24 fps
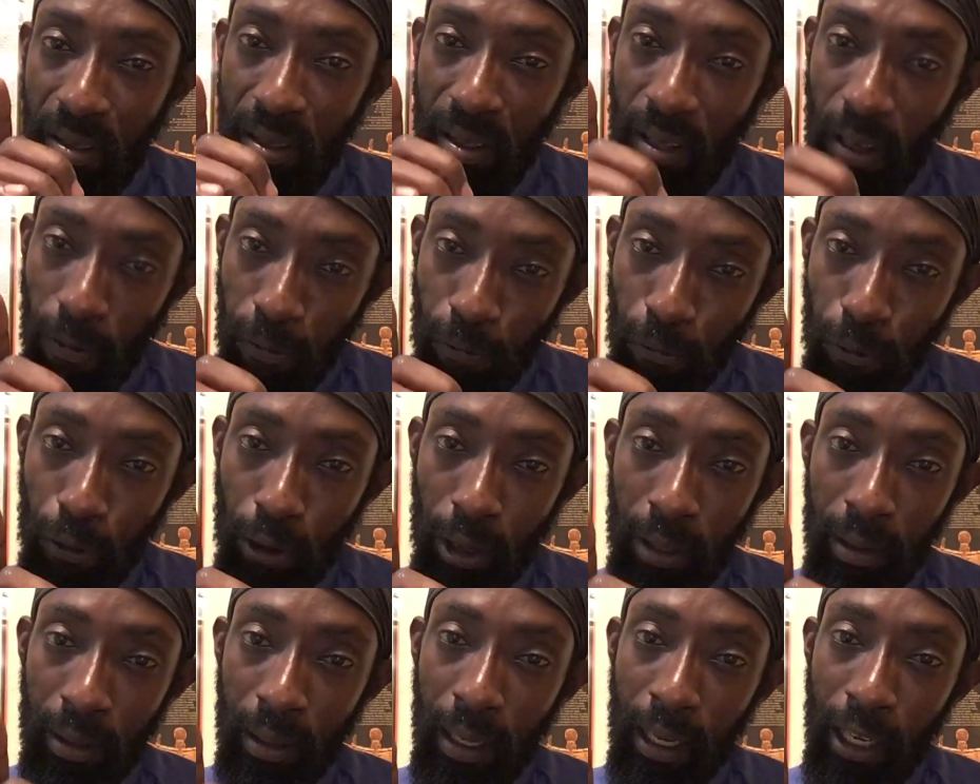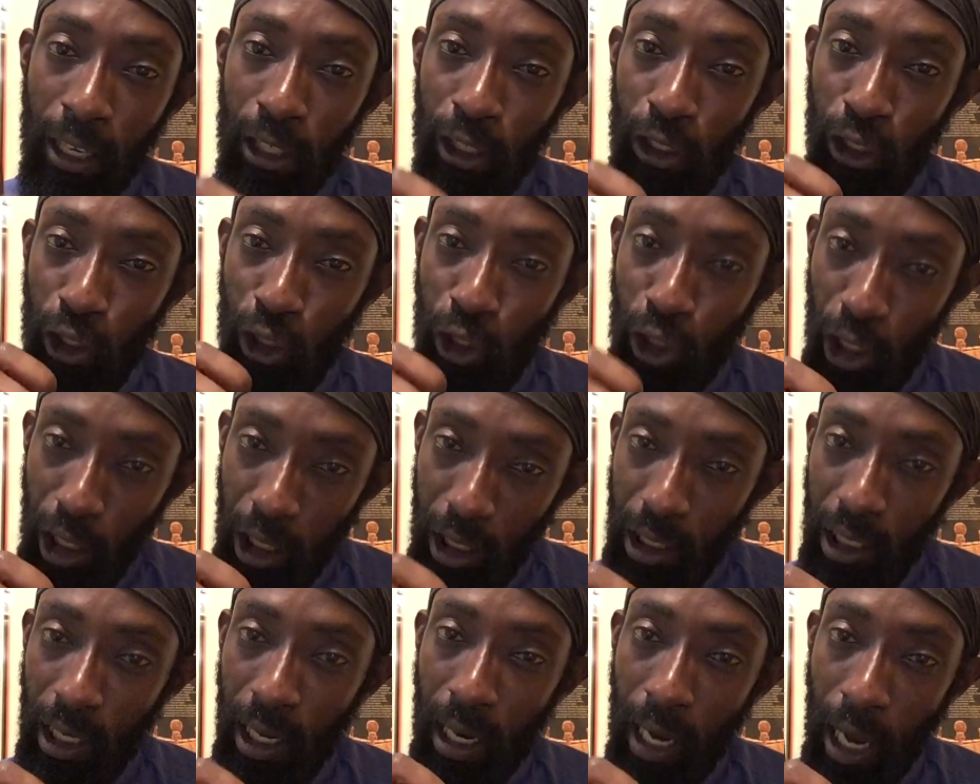different
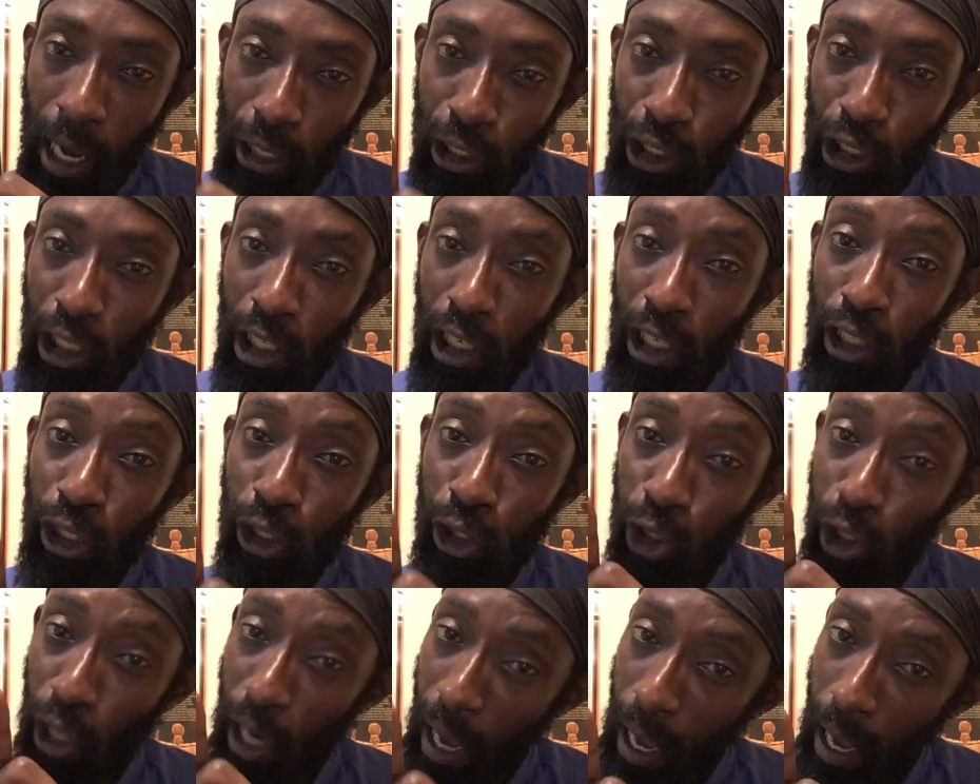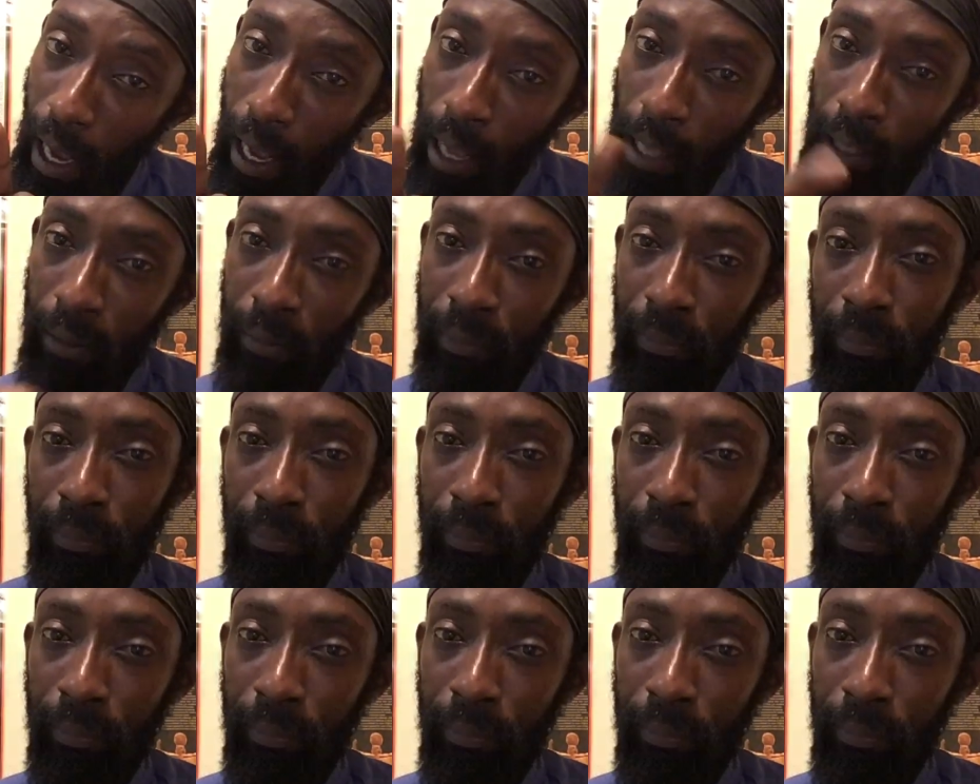genealogical chart